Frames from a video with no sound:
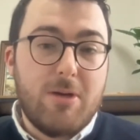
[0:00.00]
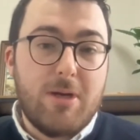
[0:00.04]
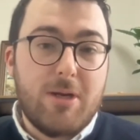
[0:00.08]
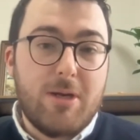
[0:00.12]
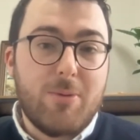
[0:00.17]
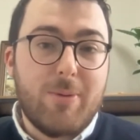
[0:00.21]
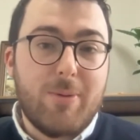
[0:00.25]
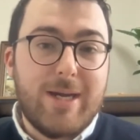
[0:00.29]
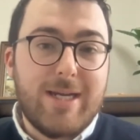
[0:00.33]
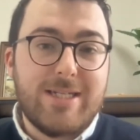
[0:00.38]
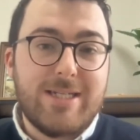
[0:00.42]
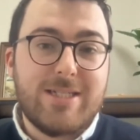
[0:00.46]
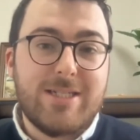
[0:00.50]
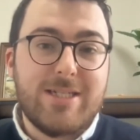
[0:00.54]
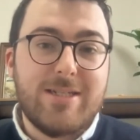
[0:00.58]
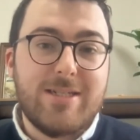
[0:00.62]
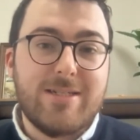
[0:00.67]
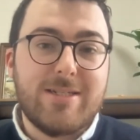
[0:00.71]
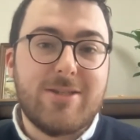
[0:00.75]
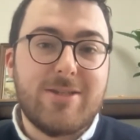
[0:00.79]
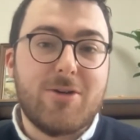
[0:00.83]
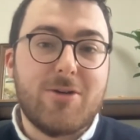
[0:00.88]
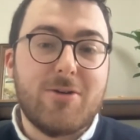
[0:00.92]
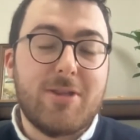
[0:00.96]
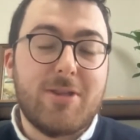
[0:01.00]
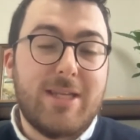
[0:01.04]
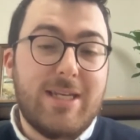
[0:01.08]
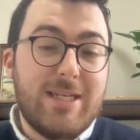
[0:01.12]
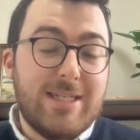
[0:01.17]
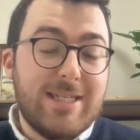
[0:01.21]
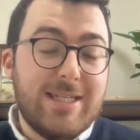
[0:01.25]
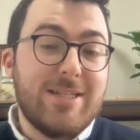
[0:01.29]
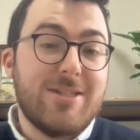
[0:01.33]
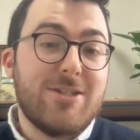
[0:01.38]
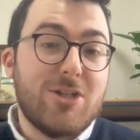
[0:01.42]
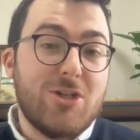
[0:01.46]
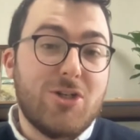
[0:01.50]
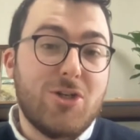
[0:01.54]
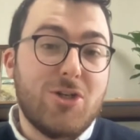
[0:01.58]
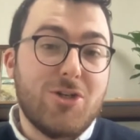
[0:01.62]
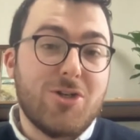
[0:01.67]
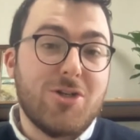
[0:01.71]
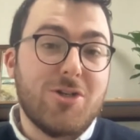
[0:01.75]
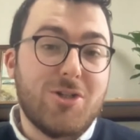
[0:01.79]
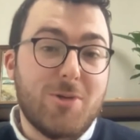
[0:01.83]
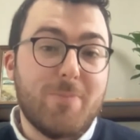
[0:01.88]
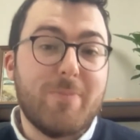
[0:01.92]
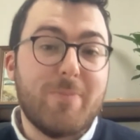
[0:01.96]
questions, these
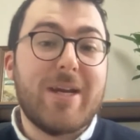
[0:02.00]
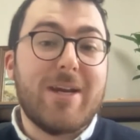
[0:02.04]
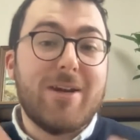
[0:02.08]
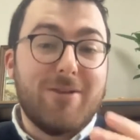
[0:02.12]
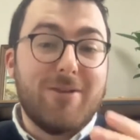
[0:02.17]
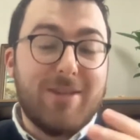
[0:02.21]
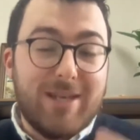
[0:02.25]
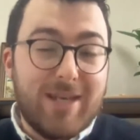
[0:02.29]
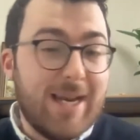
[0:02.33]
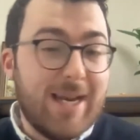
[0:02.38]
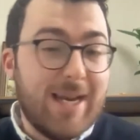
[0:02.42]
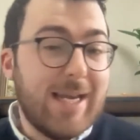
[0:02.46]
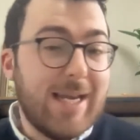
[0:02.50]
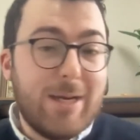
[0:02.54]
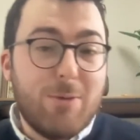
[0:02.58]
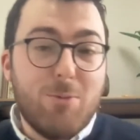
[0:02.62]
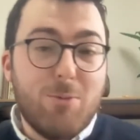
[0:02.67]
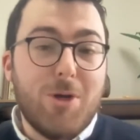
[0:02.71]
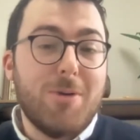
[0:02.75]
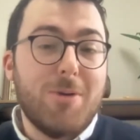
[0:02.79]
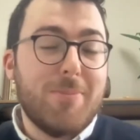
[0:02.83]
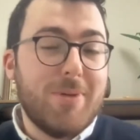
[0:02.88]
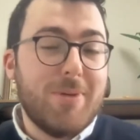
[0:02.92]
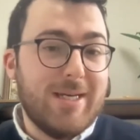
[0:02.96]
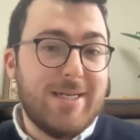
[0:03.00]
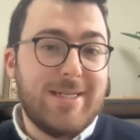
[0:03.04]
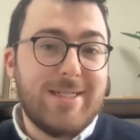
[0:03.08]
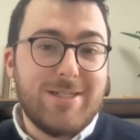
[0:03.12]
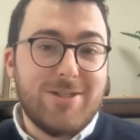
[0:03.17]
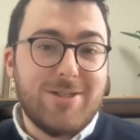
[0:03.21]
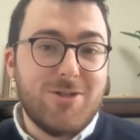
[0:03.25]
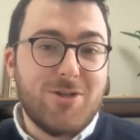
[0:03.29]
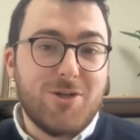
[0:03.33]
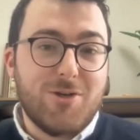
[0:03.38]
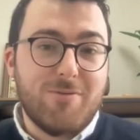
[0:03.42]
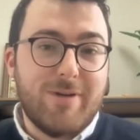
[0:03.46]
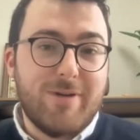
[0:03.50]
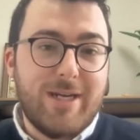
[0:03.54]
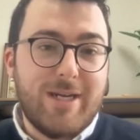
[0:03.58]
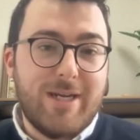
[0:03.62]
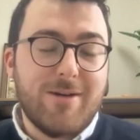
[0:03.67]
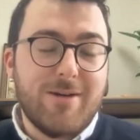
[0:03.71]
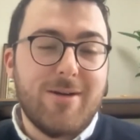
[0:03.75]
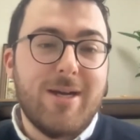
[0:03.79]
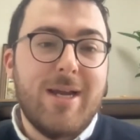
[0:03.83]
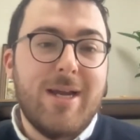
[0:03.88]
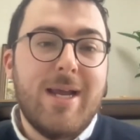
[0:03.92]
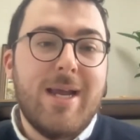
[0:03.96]
institutions are bigger than any one political
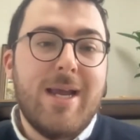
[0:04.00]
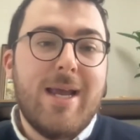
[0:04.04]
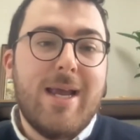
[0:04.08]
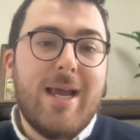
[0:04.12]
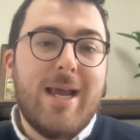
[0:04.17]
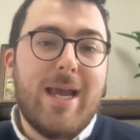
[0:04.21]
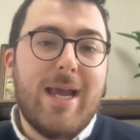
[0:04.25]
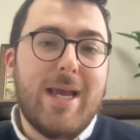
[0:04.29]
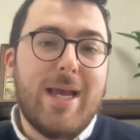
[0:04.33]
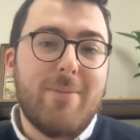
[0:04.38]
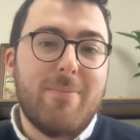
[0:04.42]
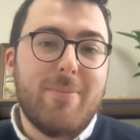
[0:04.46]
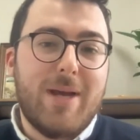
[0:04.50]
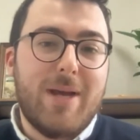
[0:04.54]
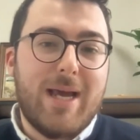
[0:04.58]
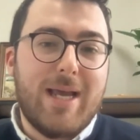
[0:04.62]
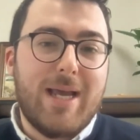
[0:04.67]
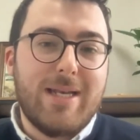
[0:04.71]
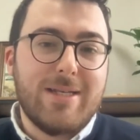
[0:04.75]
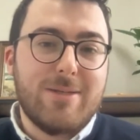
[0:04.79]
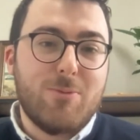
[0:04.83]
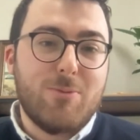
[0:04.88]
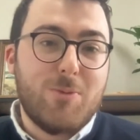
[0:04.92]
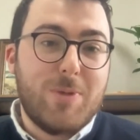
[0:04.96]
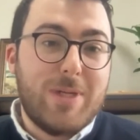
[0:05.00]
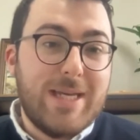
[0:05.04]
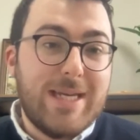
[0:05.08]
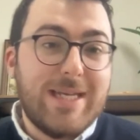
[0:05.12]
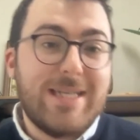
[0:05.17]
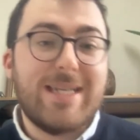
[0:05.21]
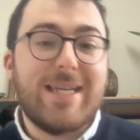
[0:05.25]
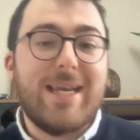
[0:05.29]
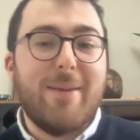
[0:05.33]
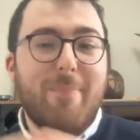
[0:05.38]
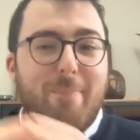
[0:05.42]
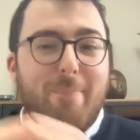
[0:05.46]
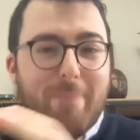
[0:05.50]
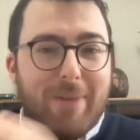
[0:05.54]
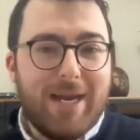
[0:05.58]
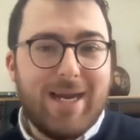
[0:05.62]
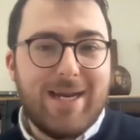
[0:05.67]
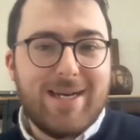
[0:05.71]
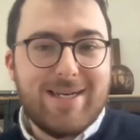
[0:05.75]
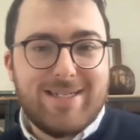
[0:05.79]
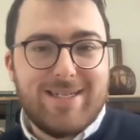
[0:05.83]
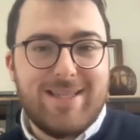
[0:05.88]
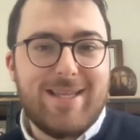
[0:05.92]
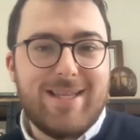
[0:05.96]
career. And we need to get
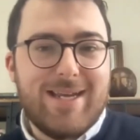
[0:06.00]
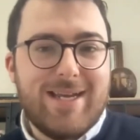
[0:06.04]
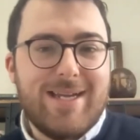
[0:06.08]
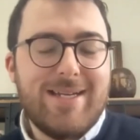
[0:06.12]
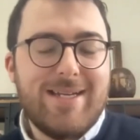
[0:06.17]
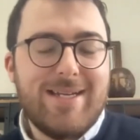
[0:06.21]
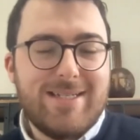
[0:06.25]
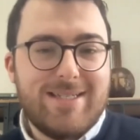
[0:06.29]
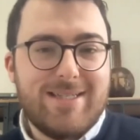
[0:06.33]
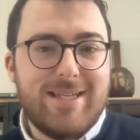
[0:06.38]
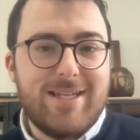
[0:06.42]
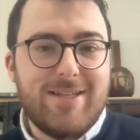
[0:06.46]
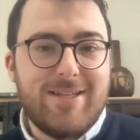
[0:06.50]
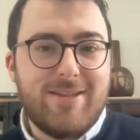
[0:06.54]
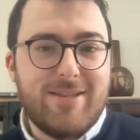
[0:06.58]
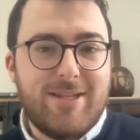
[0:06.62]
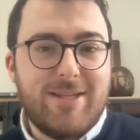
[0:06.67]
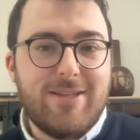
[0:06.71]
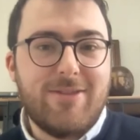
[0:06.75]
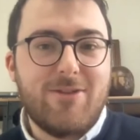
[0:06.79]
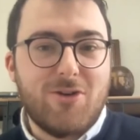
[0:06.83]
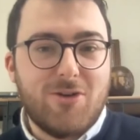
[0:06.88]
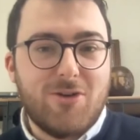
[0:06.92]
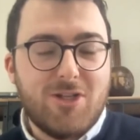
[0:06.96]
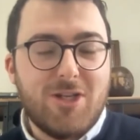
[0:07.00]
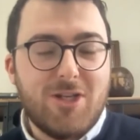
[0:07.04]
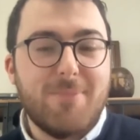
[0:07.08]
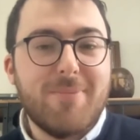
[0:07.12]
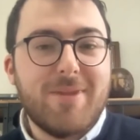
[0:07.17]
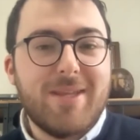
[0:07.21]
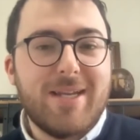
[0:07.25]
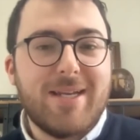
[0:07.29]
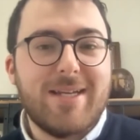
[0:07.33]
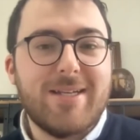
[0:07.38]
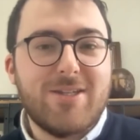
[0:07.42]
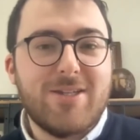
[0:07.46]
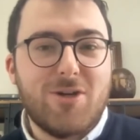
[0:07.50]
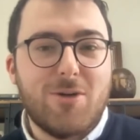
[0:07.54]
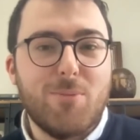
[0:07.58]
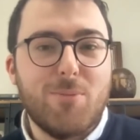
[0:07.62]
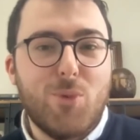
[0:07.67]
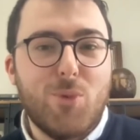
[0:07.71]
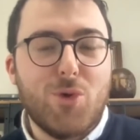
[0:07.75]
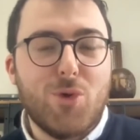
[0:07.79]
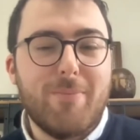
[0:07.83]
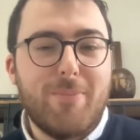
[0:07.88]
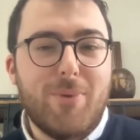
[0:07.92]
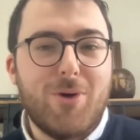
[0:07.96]
back to that there are some things that are
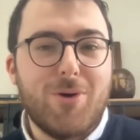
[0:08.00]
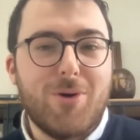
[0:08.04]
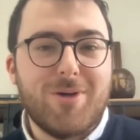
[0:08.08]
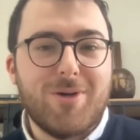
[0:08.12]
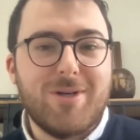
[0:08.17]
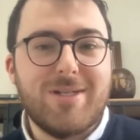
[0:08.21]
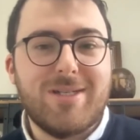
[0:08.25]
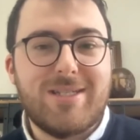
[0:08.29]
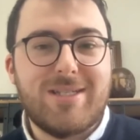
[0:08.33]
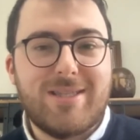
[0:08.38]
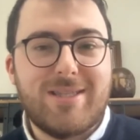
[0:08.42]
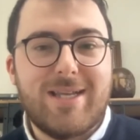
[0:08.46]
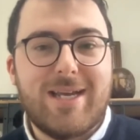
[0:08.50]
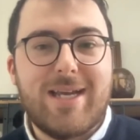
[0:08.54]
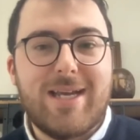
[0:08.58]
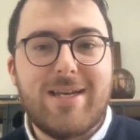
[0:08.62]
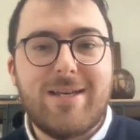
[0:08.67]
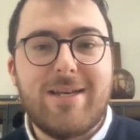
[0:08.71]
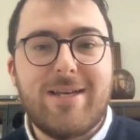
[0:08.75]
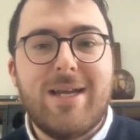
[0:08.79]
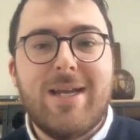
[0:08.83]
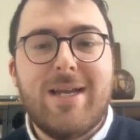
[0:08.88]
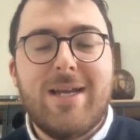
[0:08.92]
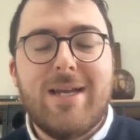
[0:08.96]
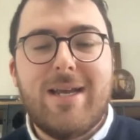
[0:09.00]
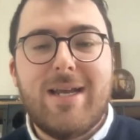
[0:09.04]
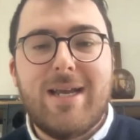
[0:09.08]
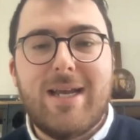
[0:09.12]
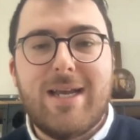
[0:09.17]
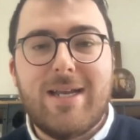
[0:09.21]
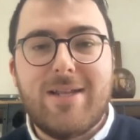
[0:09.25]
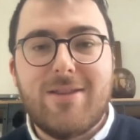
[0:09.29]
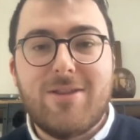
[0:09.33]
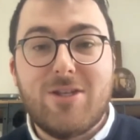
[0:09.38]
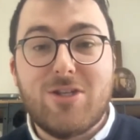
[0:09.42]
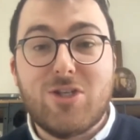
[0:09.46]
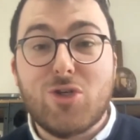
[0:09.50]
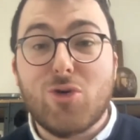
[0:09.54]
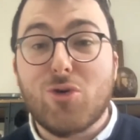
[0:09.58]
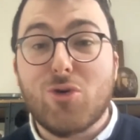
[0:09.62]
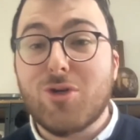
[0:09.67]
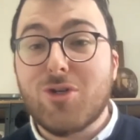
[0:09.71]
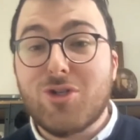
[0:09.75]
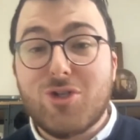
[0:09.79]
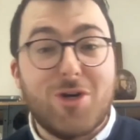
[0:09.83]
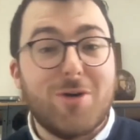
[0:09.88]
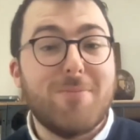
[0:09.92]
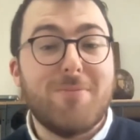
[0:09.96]
more important than the
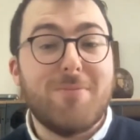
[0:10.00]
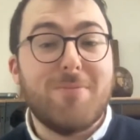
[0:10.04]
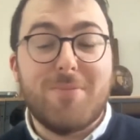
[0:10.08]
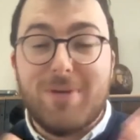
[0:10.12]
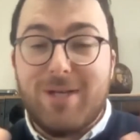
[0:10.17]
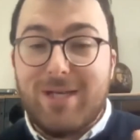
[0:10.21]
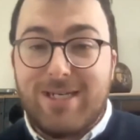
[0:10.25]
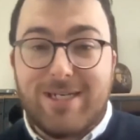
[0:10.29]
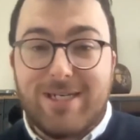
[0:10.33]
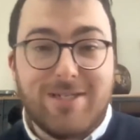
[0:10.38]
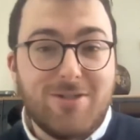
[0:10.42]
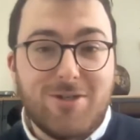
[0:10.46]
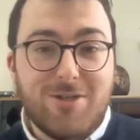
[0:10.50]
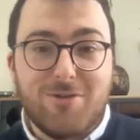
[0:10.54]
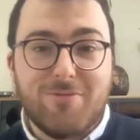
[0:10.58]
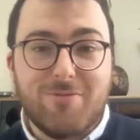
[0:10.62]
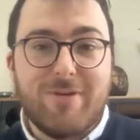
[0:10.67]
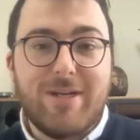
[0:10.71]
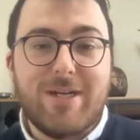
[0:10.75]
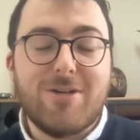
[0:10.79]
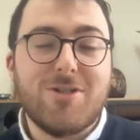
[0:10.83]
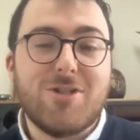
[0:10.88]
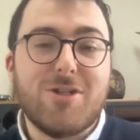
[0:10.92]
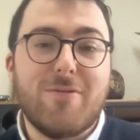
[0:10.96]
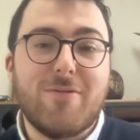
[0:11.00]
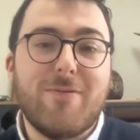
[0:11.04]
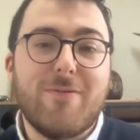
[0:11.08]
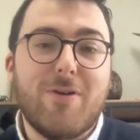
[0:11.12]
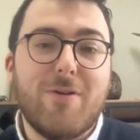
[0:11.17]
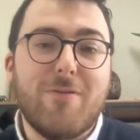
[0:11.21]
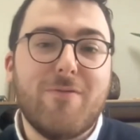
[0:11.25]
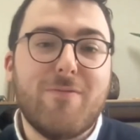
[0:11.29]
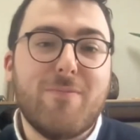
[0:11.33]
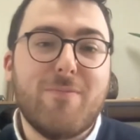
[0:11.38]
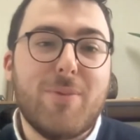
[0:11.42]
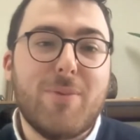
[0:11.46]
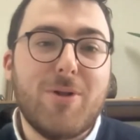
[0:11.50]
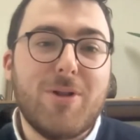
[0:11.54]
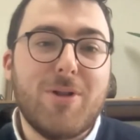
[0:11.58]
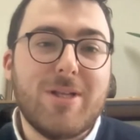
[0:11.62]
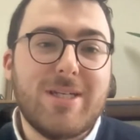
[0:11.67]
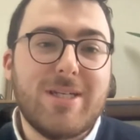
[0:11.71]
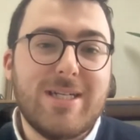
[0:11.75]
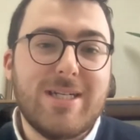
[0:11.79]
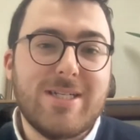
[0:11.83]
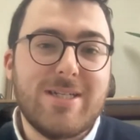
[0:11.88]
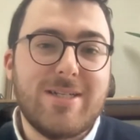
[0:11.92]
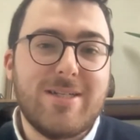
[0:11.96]
short-term political careers of
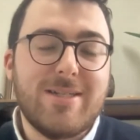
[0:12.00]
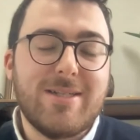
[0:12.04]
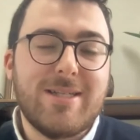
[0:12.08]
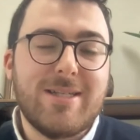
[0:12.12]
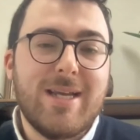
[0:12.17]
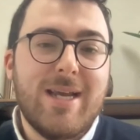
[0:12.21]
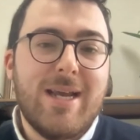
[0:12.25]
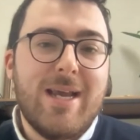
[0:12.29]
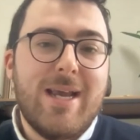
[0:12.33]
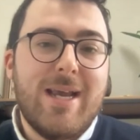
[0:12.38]
politicians,